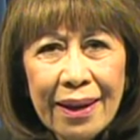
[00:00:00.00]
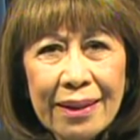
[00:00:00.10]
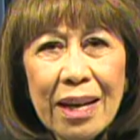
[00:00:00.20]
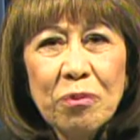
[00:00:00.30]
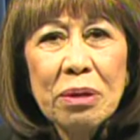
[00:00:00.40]

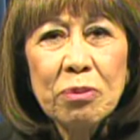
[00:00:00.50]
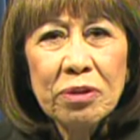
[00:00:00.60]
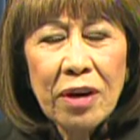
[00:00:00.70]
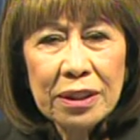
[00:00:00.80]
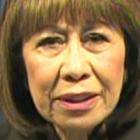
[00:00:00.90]
And then we
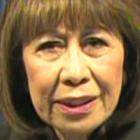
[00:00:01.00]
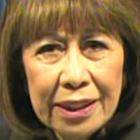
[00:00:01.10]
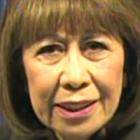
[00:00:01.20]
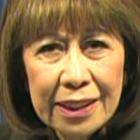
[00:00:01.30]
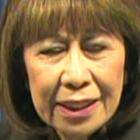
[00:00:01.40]
move on to
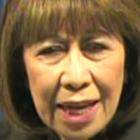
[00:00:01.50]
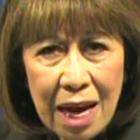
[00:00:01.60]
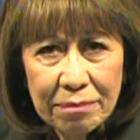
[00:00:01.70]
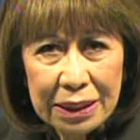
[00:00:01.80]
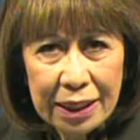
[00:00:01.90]
citizens'
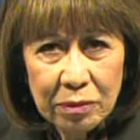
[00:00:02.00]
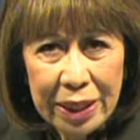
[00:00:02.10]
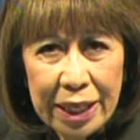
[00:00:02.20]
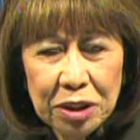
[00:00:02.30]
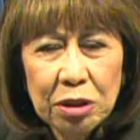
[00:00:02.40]
comments, and
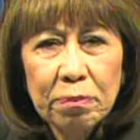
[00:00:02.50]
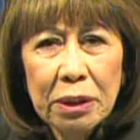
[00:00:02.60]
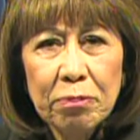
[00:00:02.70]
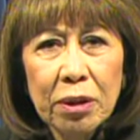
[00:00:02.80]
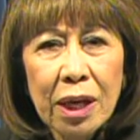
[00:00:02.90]
we had 2
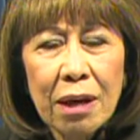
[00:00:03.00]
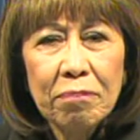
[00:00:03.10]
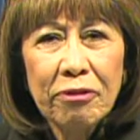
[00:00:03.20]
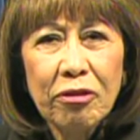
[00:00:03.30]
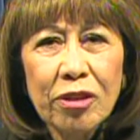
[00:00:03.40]
people come
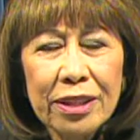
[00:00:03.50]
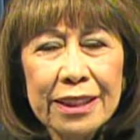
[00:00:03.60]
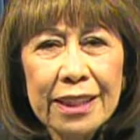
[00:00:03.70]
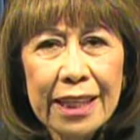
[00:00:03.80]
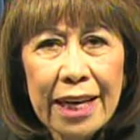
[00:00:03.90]
before the
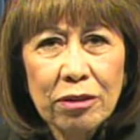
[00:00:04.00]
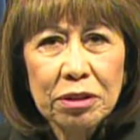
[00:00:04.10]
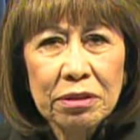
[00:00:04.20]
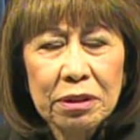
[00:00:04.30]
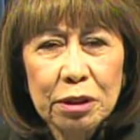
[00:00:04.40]
City
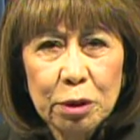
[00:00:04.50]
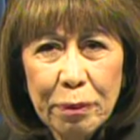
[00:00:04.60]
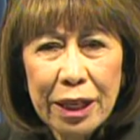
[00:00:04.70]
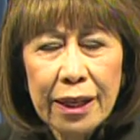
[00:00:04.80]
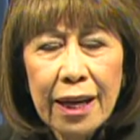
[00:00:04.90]
Council to
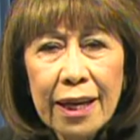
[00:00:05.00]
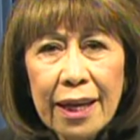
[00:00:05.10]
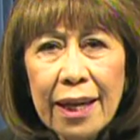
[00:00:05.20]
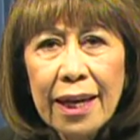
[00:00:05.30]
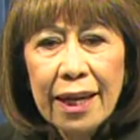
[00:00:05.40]
speak.
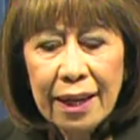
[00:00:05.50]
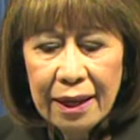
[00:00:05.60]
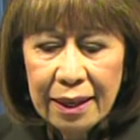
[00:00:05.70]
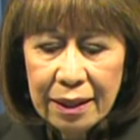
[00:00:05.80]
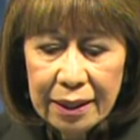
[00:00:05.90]

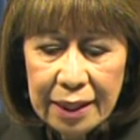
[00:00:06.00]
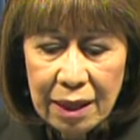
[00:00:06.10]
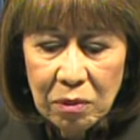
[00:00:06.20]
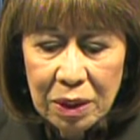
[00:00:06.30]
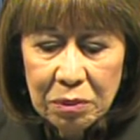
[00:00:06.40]
And
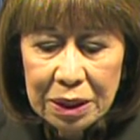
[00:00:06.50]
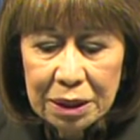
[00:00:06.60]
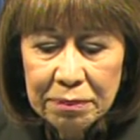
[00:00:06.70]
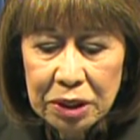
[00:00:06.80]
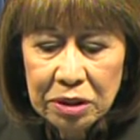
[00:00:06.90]
one
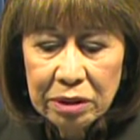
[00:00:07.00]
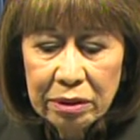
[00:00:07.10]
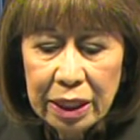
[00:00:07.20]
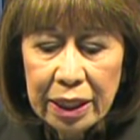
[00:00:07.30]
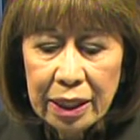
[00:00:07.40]
was
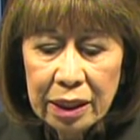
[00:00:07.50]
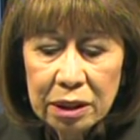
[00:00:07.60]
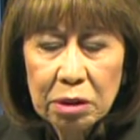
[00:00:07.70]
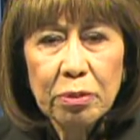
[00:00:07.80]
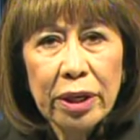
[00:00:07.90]
Mr.
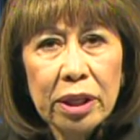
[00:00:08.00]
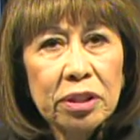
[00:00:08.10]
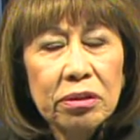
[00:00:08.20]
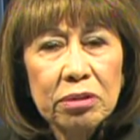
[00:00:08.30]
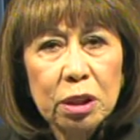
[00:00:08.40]

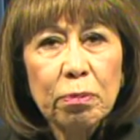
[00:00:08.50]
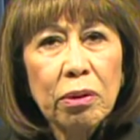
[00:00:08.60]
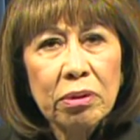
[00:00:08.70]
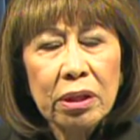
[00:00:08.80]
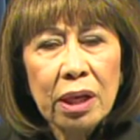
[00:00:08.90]
Hildebrand, who
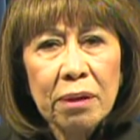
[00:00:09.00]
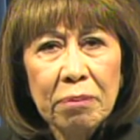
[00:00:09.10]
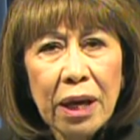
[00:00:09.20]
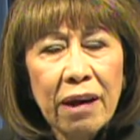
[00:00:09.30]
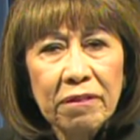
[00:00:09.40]
spoke on
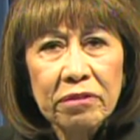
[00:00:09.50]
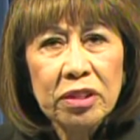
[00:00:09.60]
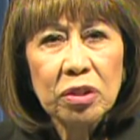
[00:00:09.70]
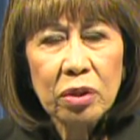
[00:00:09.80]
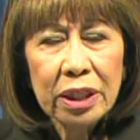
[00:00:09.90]
behalf of
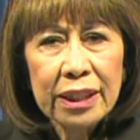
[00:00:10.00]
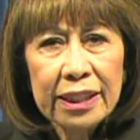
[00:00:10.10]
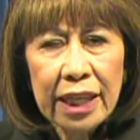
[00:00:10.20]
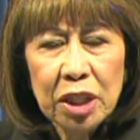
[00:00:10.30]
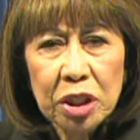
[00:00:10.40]
his
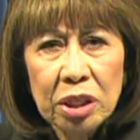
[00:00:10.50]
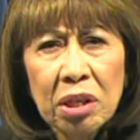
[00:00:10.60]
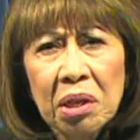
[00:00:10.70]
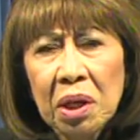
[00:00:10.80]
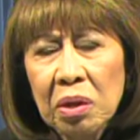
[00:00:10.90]
organization,
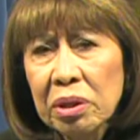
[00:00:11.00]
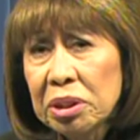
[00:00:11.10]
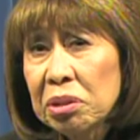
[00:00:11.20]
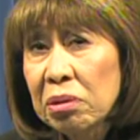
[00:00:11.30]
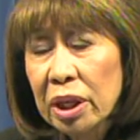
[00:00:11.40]
who
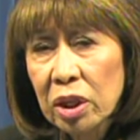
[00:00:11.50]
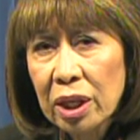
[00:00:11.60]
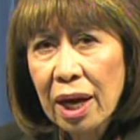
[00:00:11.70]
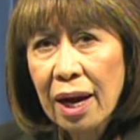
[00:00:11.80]
is doing